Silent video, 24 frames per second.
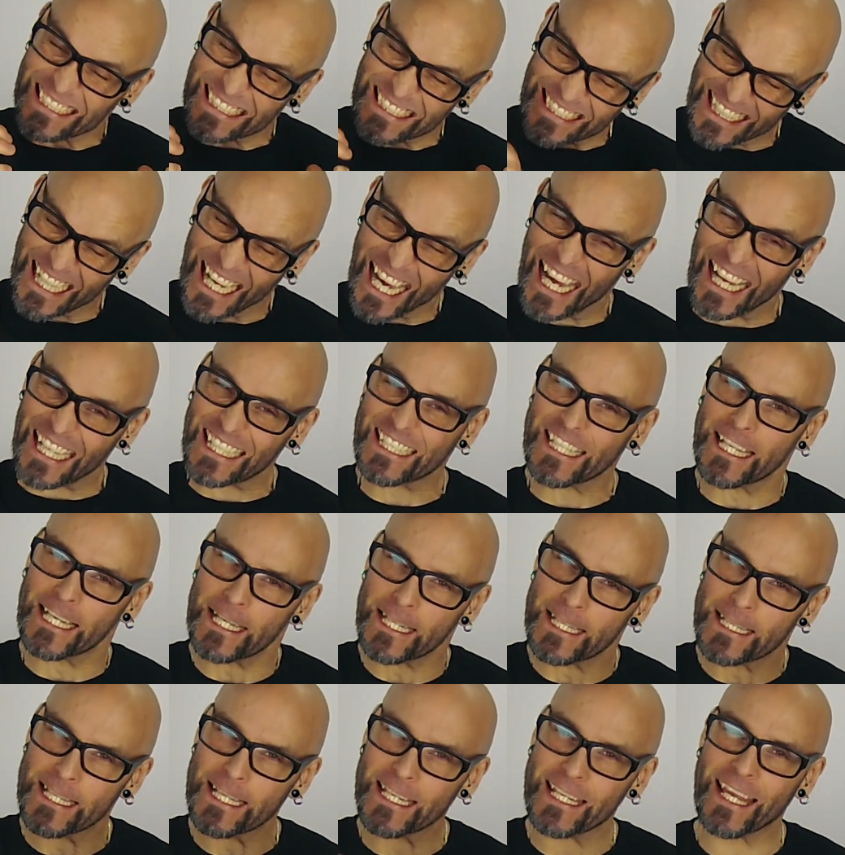not
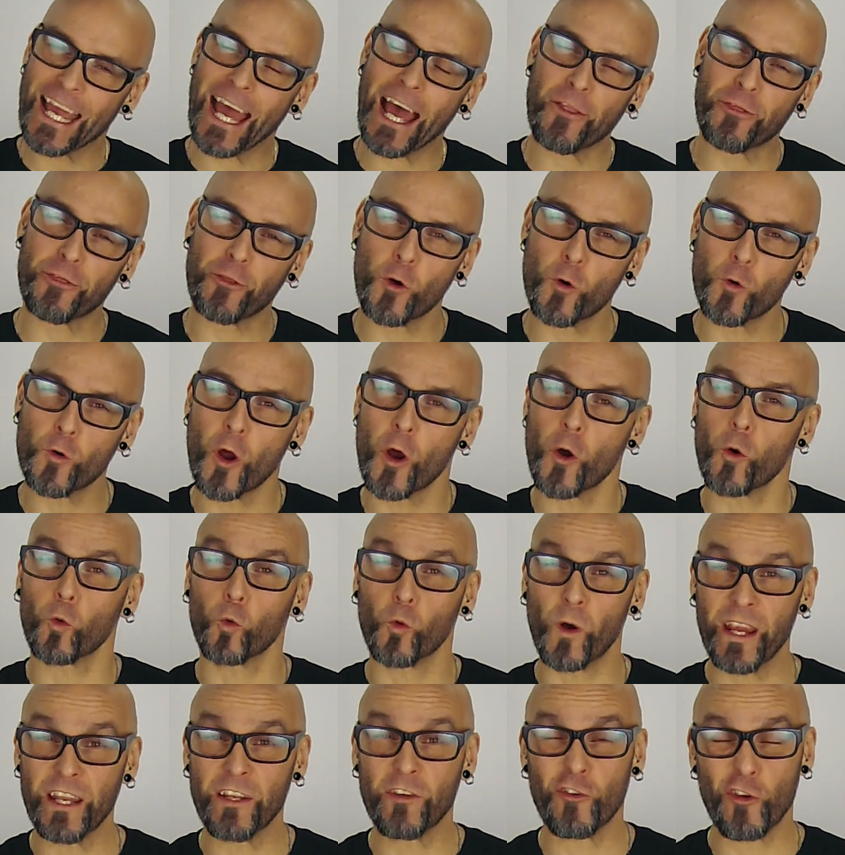the cathode
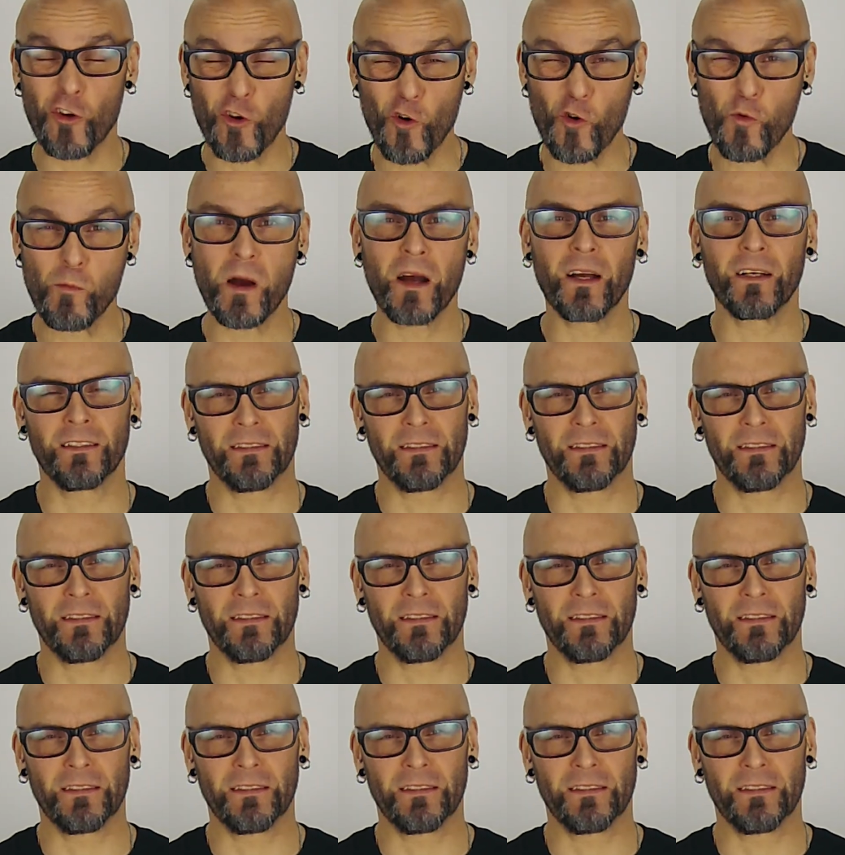ray tube